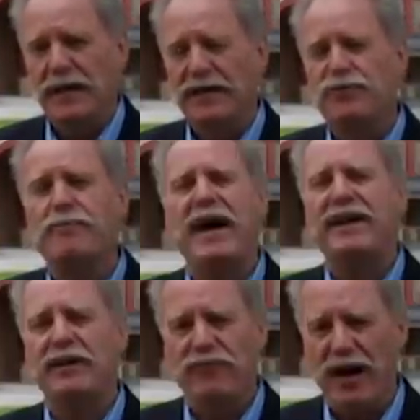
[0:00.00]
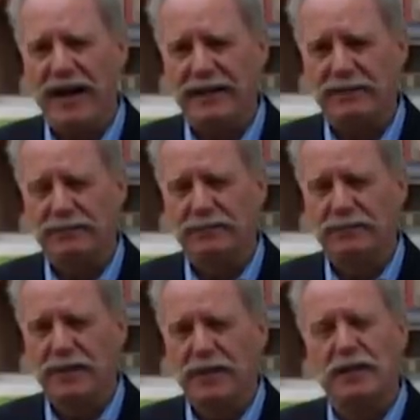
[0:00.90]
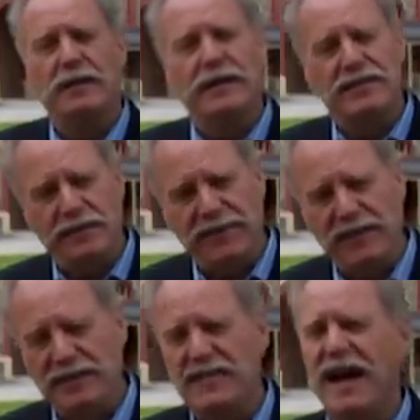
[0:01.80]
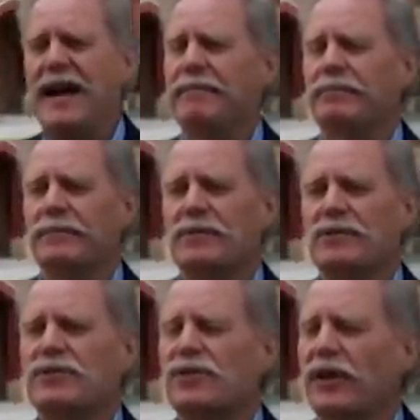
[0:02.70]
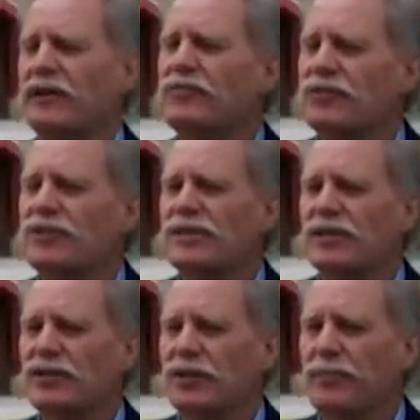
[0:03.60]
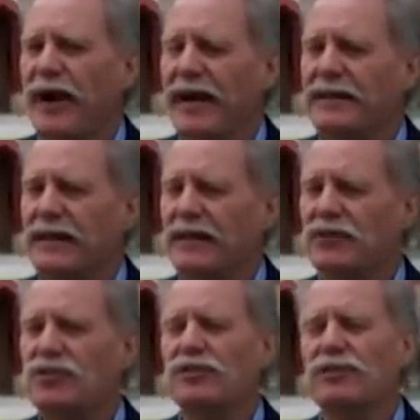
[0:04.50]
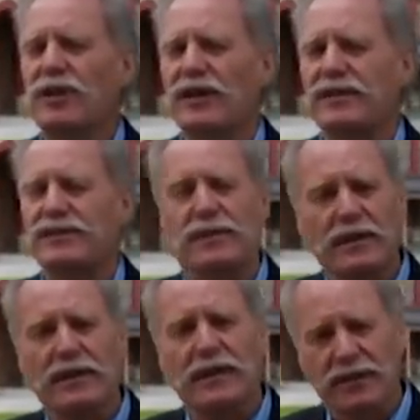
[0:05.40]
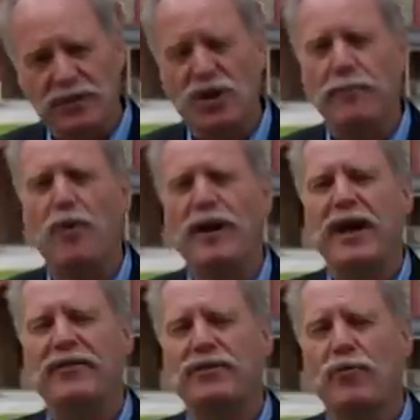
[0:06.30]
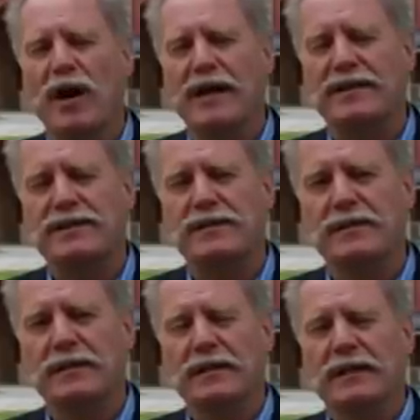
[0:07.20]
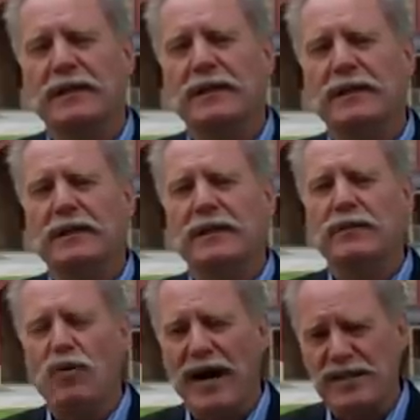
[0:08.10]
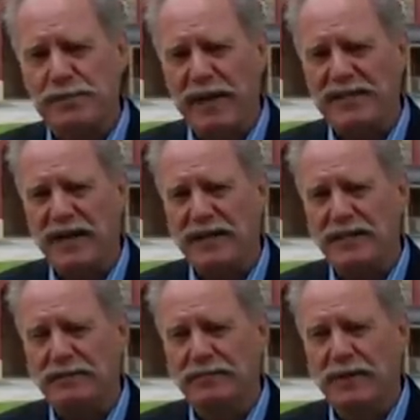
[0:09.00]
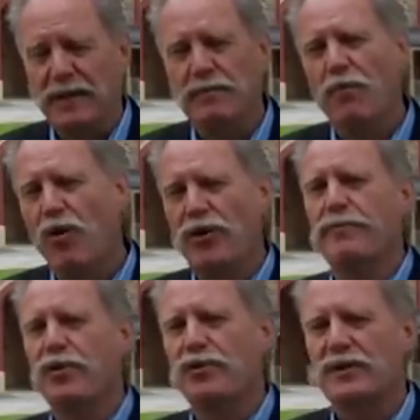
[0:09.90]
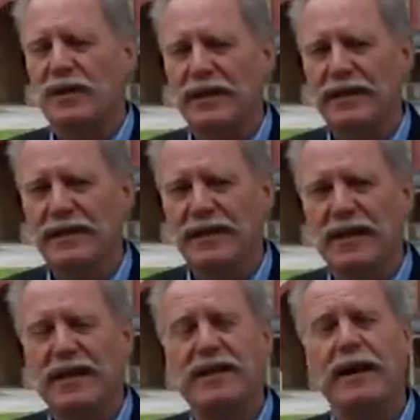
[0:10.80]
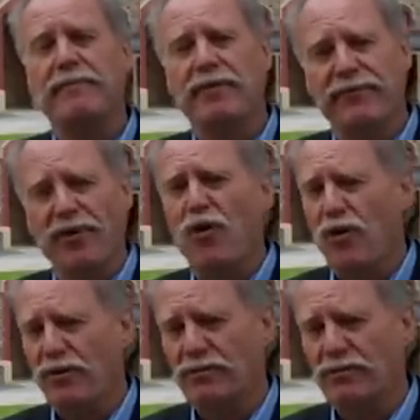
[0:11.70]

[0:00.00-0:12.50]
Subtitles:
A dramatic ride. Difficult time to start introducing a new brand, and in 2 years in the top 100 wines in Wine Spectator. More importantly, number 4